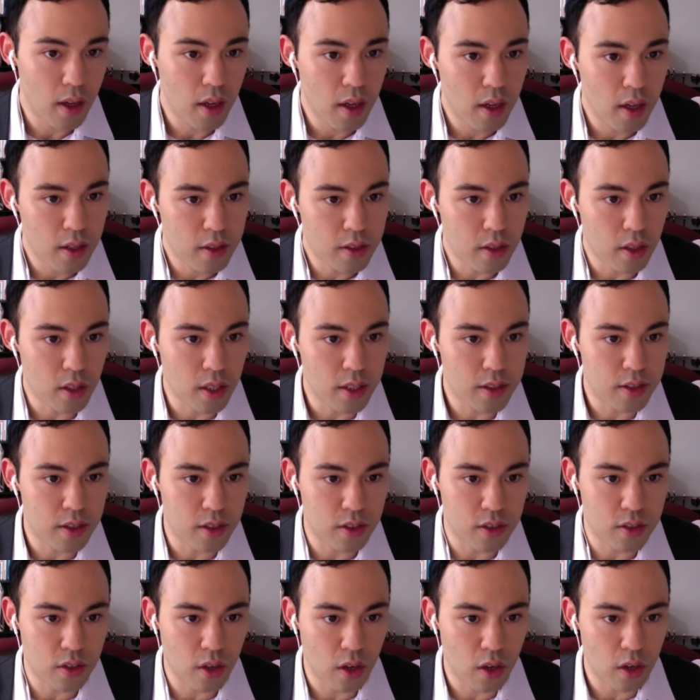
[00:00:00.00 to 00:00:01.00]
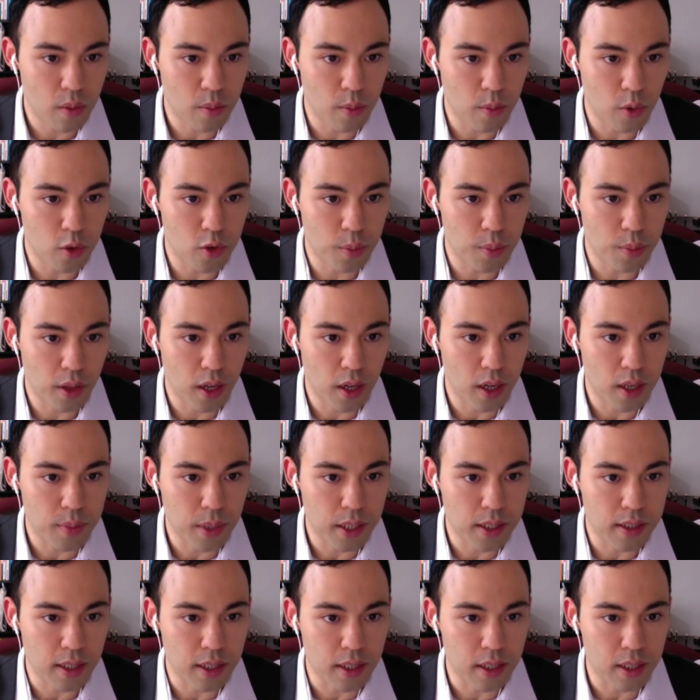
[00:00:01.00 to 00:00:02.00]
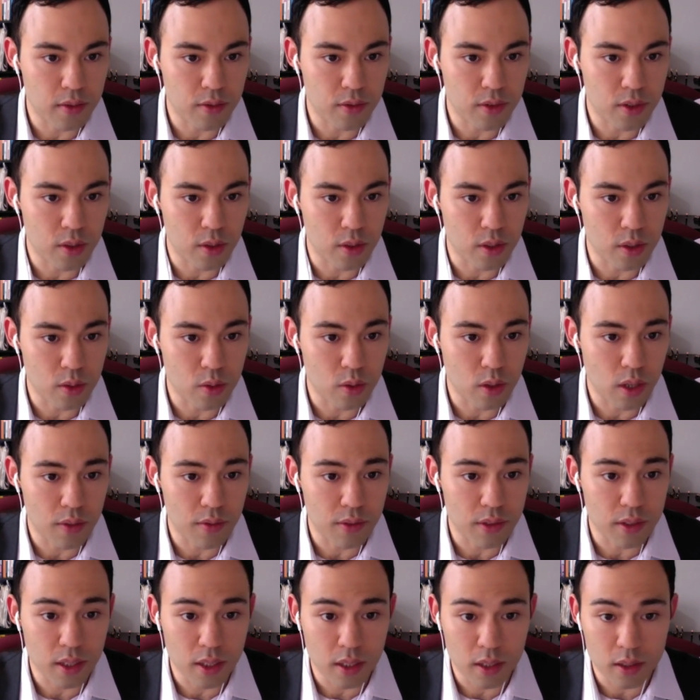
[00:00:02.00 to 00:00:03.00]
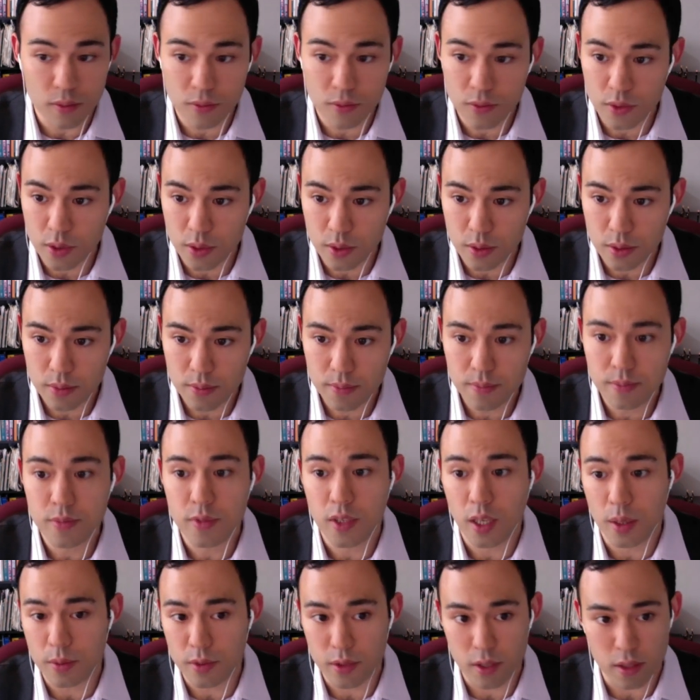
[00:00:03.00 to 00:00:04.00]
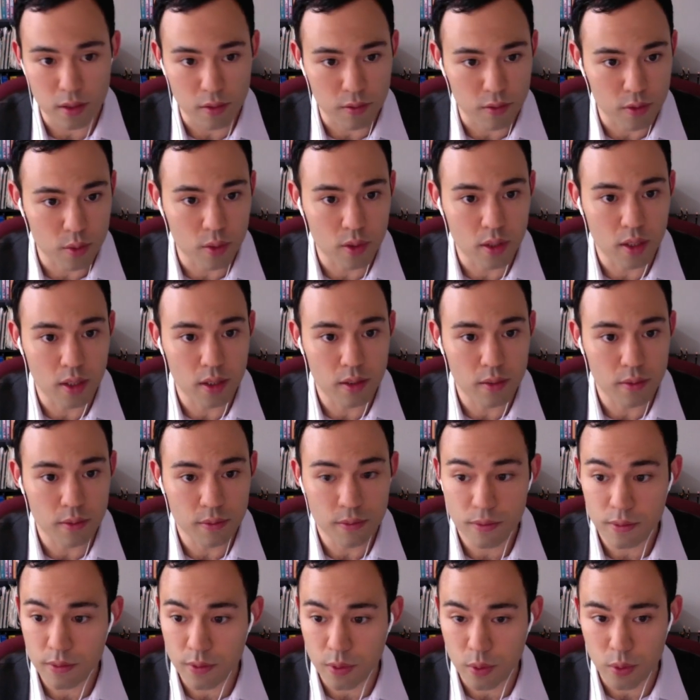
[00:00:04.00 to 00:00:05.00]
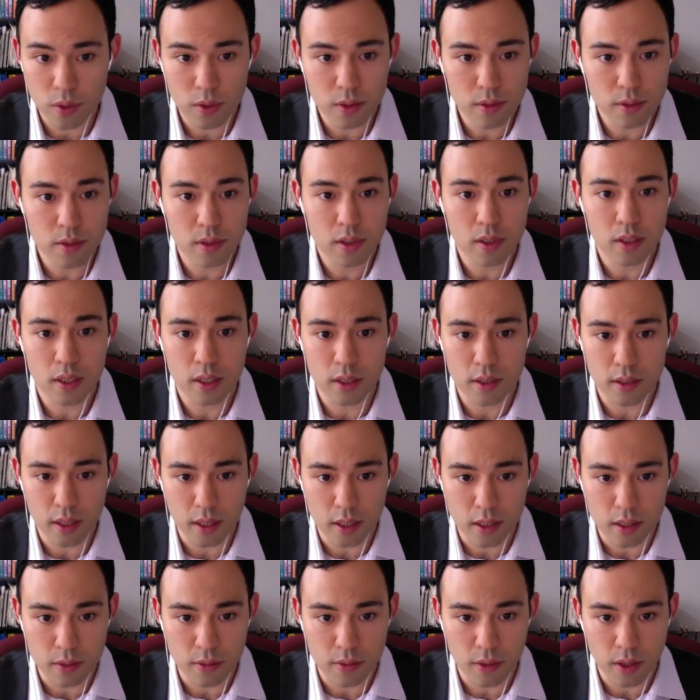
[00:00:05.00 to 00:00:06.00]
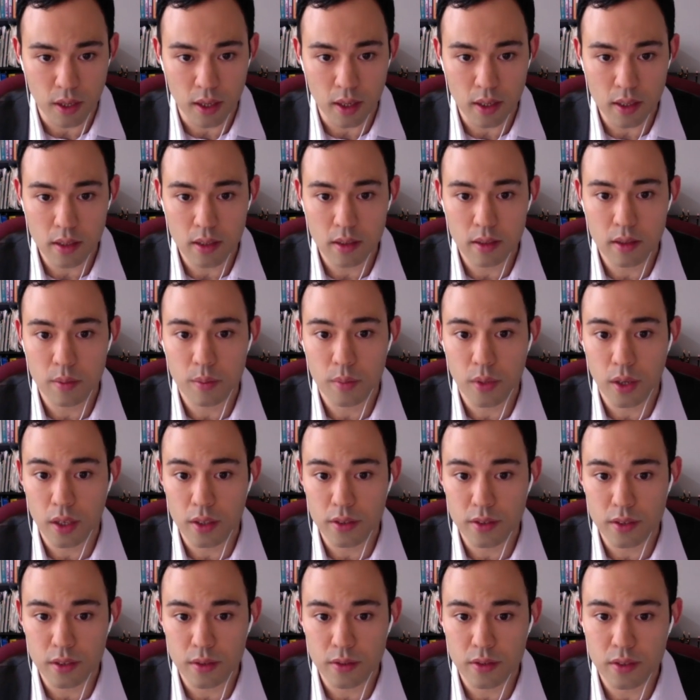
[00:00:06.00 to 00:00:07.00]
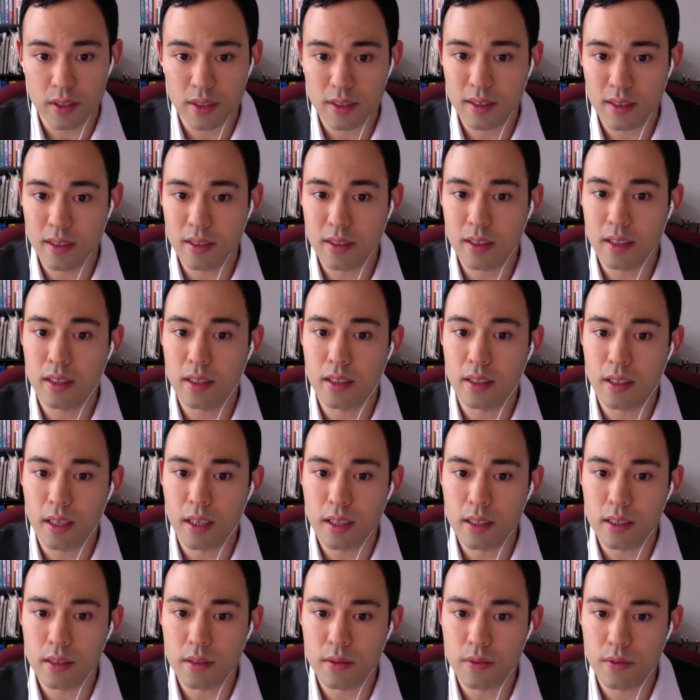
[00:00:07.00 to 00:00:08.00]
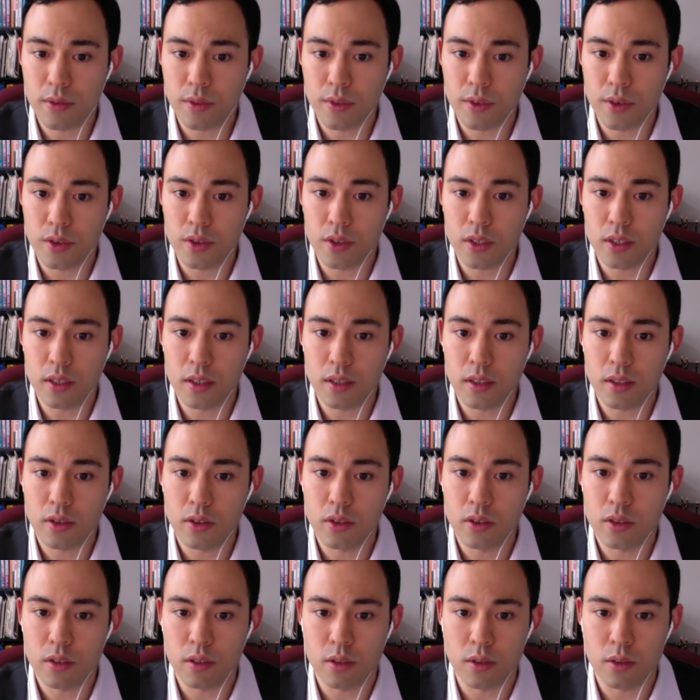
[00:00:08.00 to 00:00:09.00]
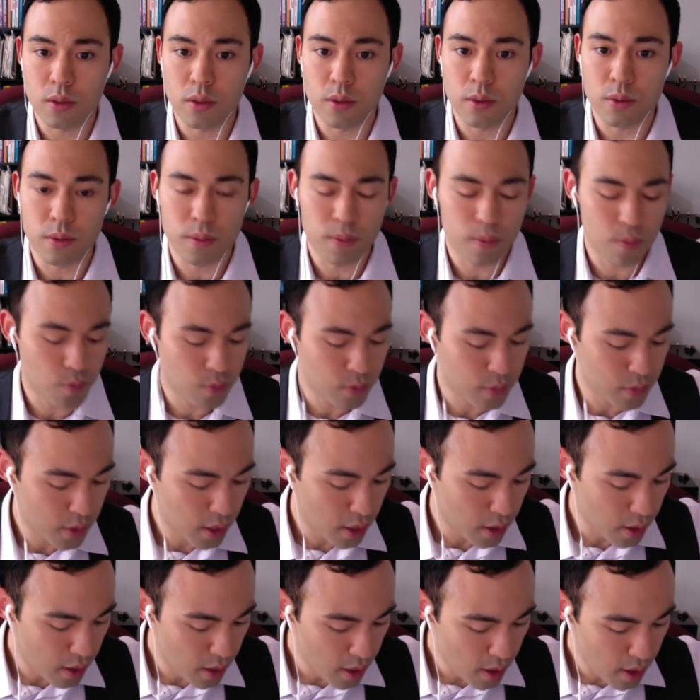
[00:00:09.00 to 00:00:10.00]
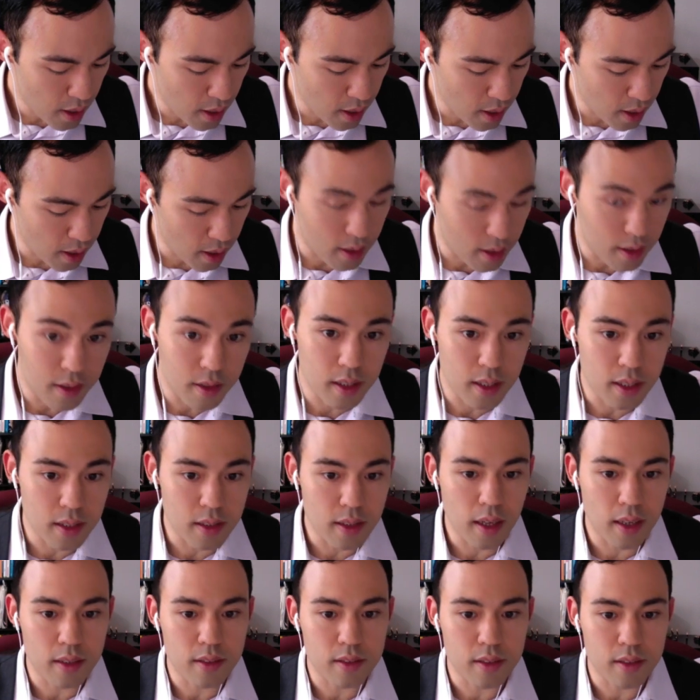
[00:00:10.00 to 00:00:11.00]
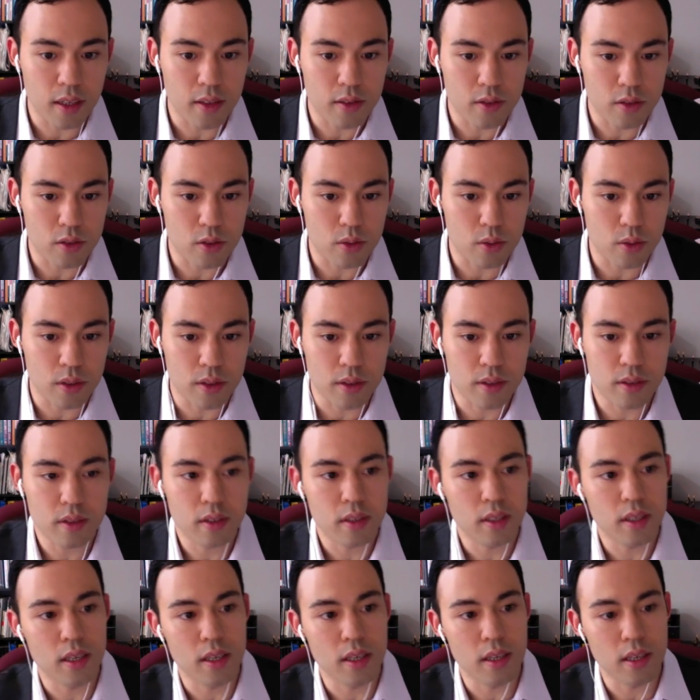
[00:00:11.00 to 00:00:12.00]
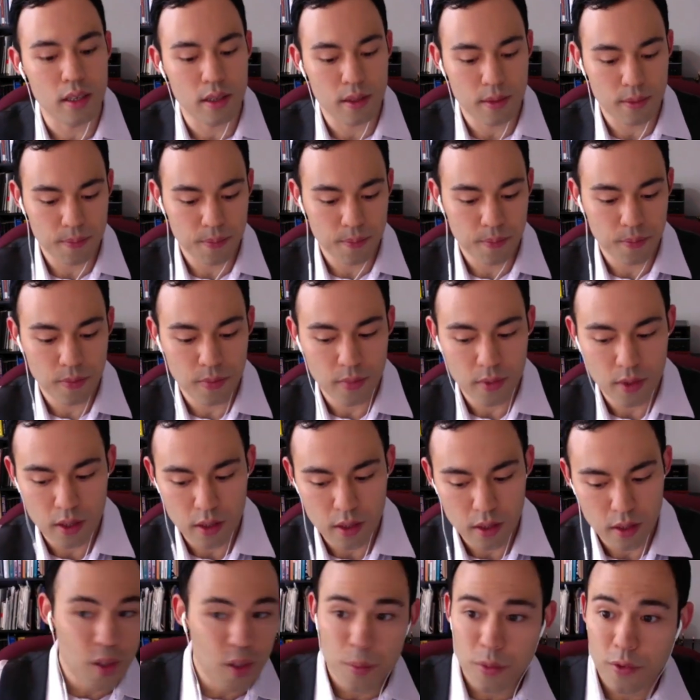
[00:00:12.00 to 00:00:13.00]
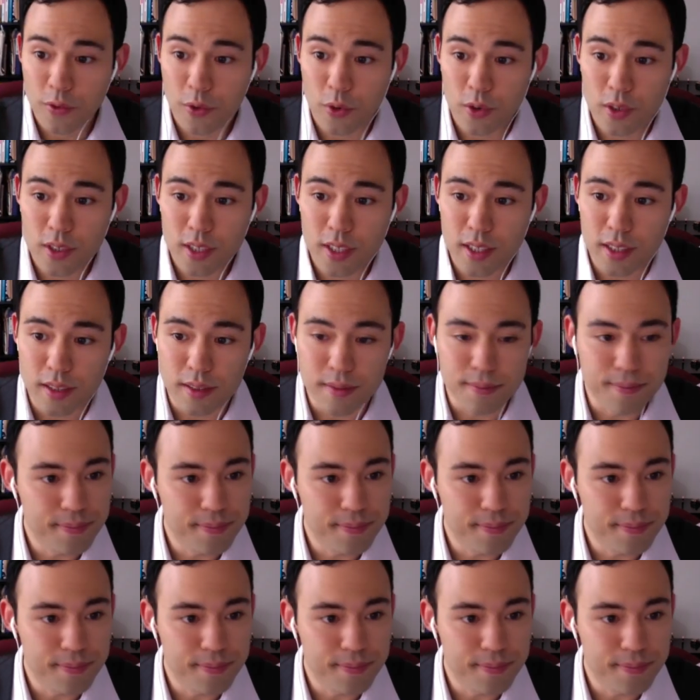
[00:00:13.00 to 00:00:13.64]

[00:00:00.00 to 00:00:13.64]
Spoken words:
So let's just start multiplying by -2. Here we'll have a -2 times -2 again, 4, a -8, positive 16, then a -32. And indeed, that is answer choice E. Number 14.